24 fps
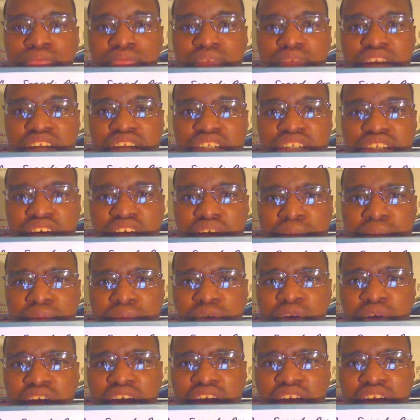In this game
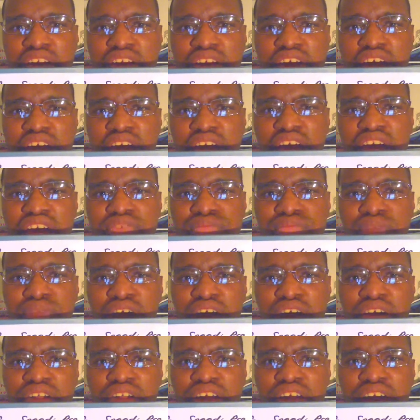you had
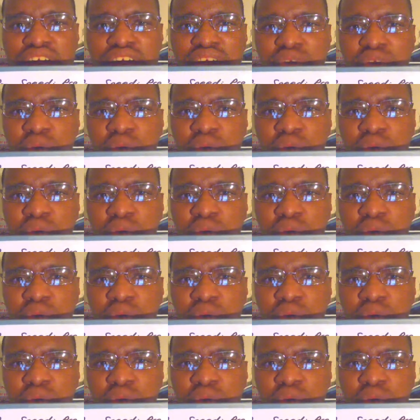half-mile and